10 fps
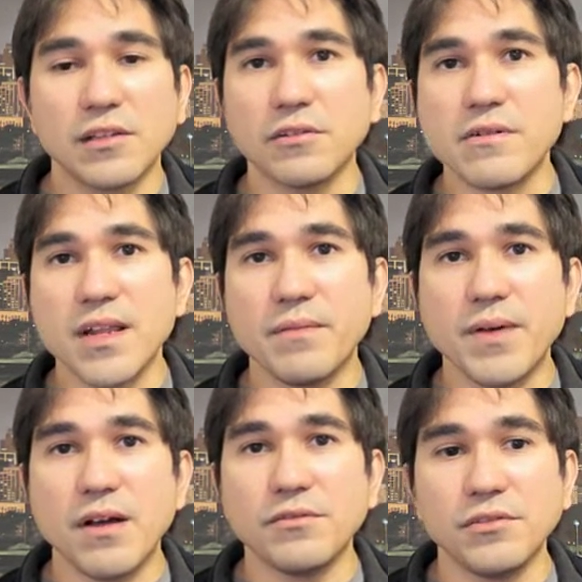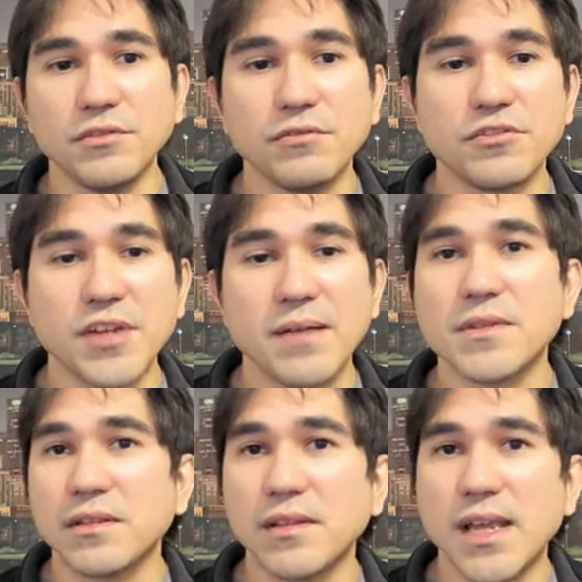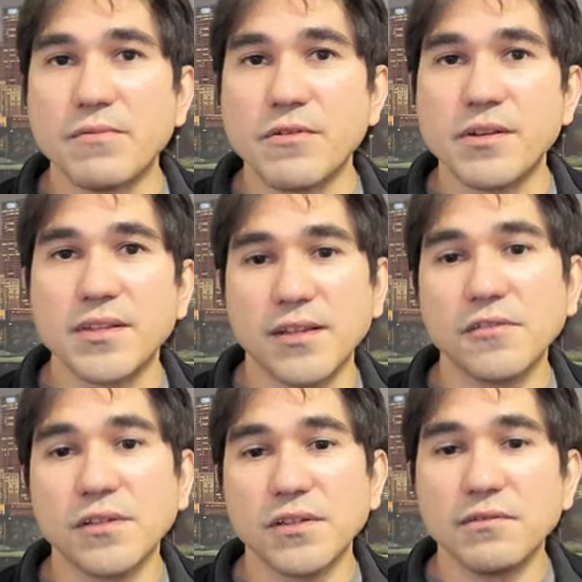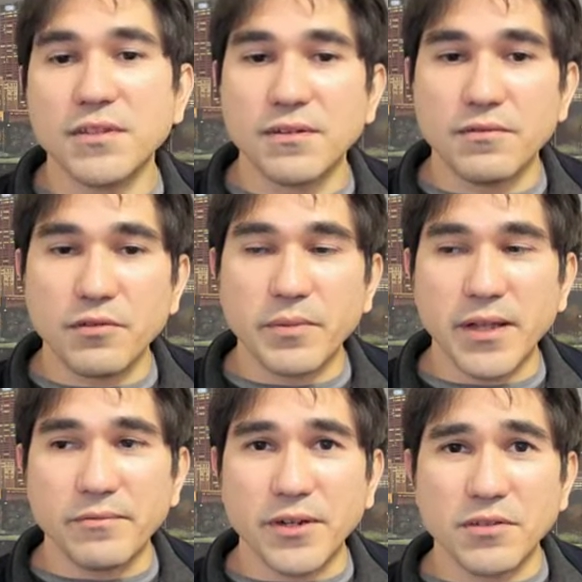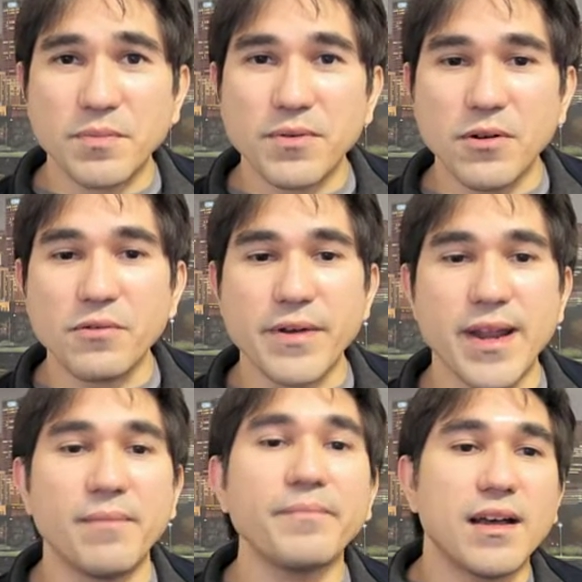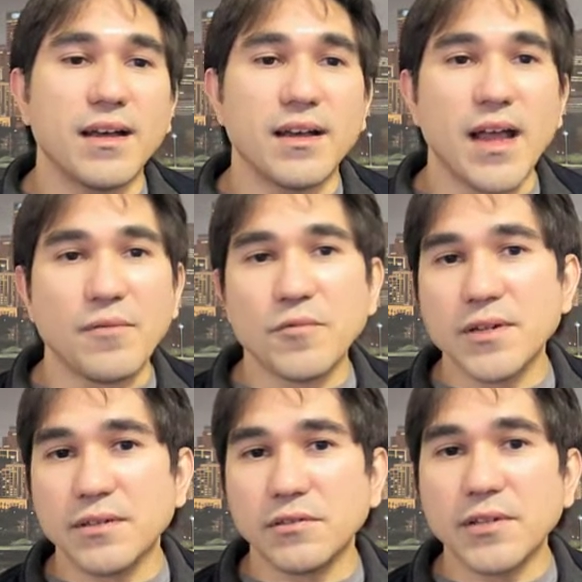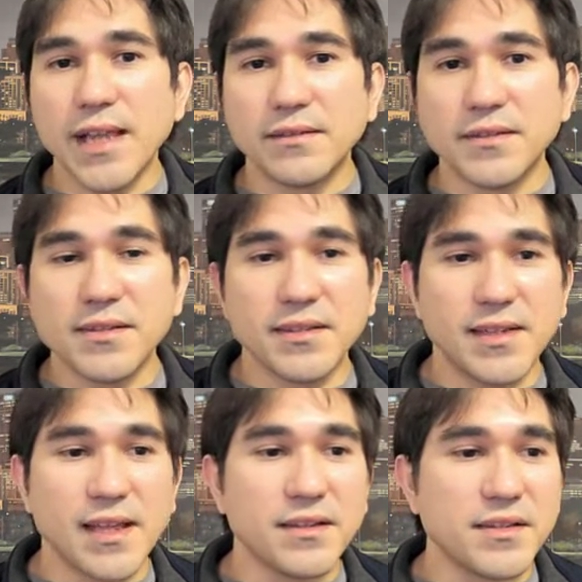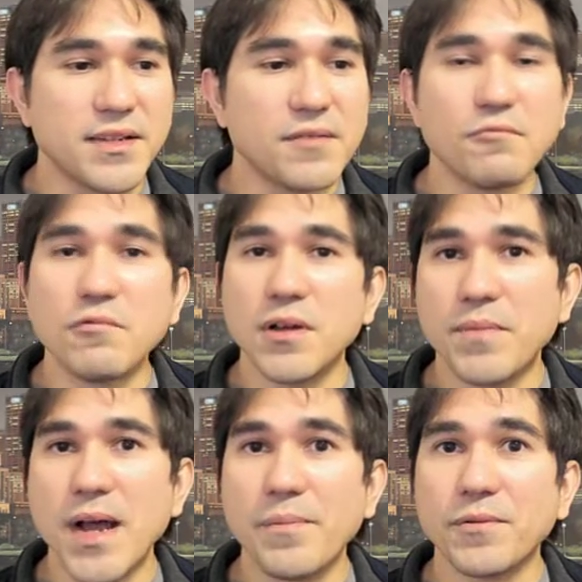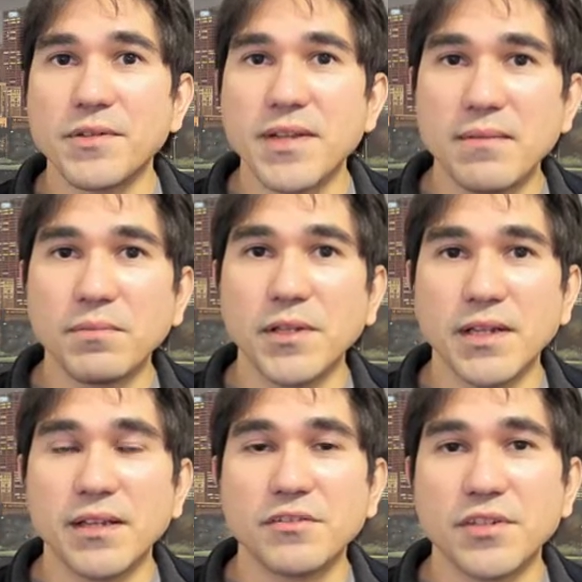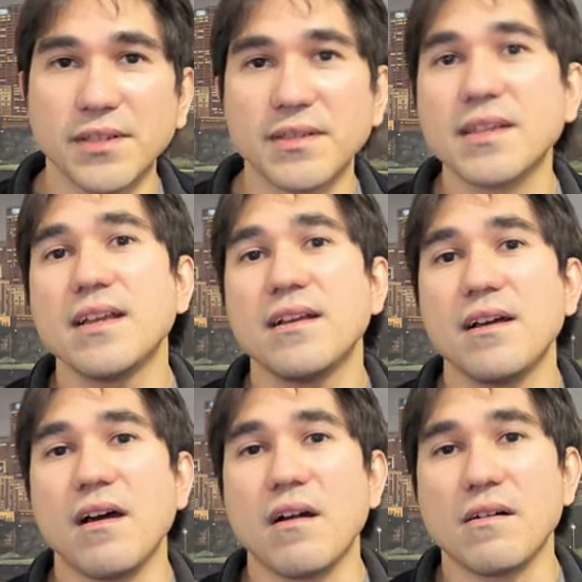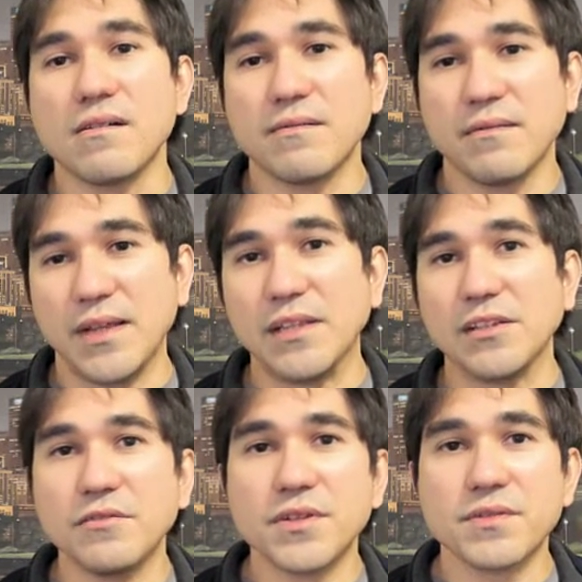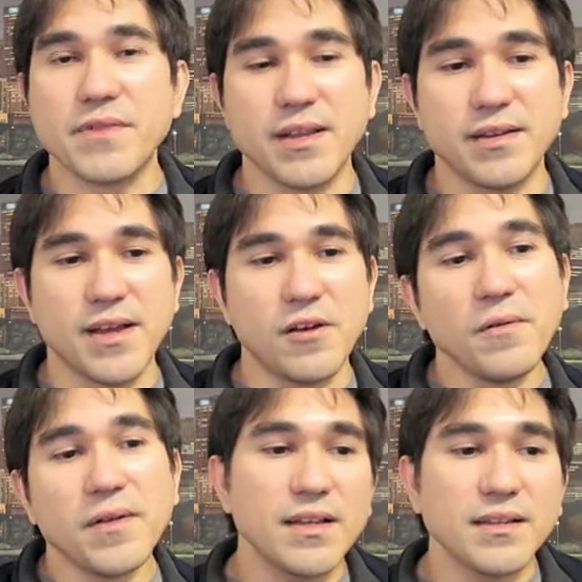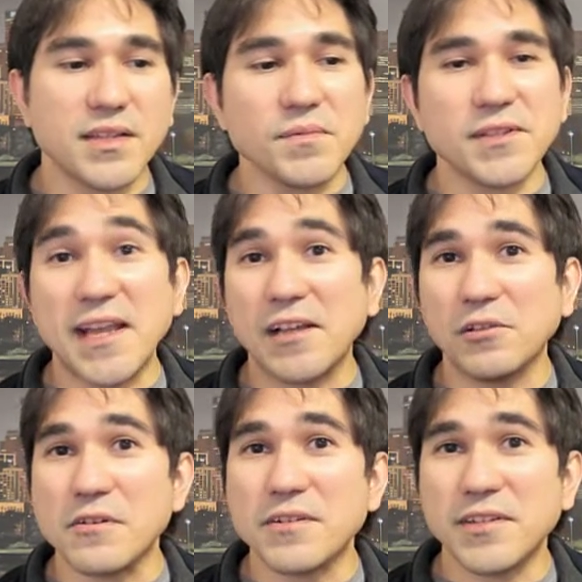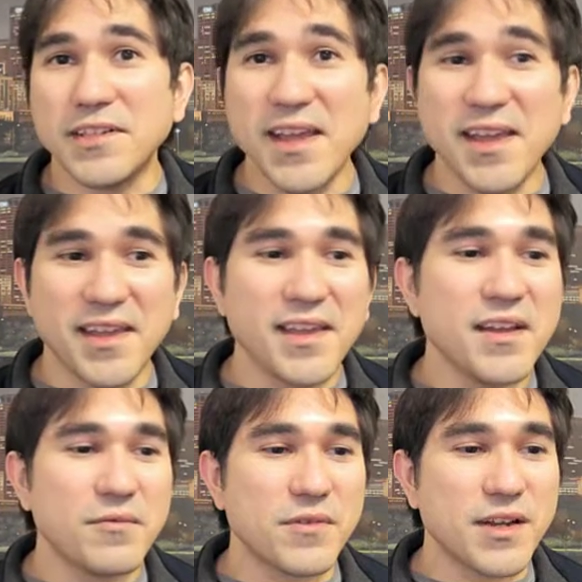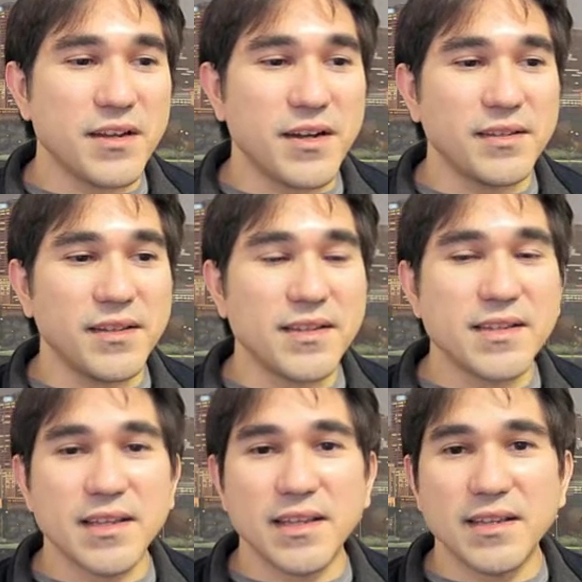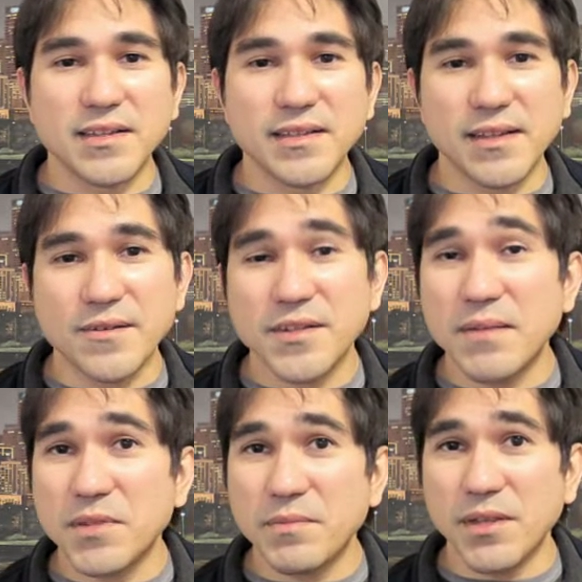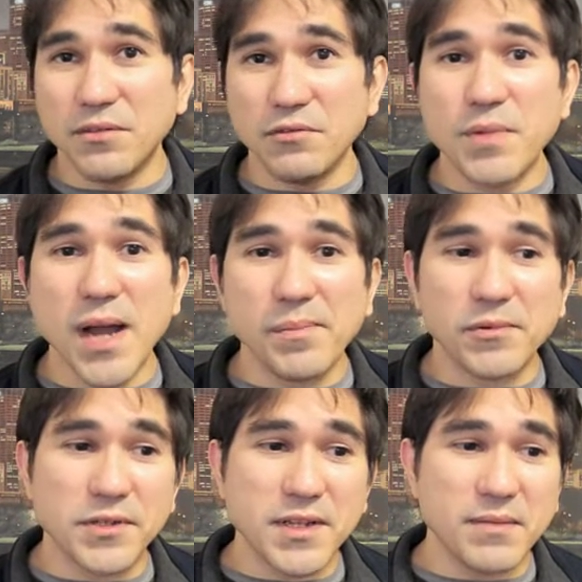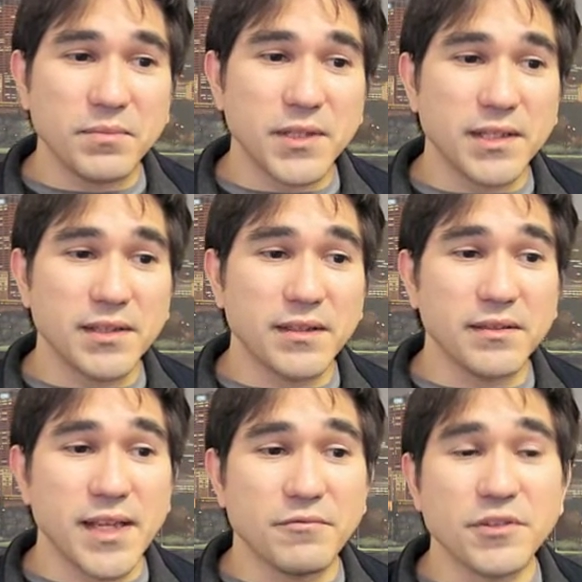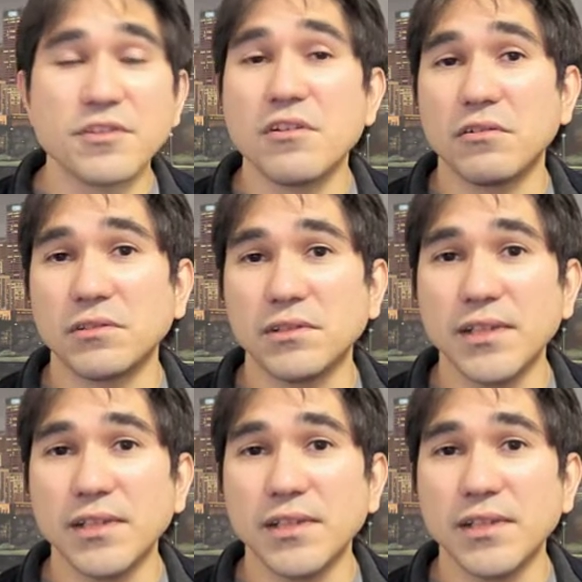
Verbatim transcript: learning about new gems and libraries that you could use in your Ruby and Rails program. Uh, I wanted to look at this today to see what popular templating engines are in use right now. Something I learned today working on this is there seems to be a new popular template language called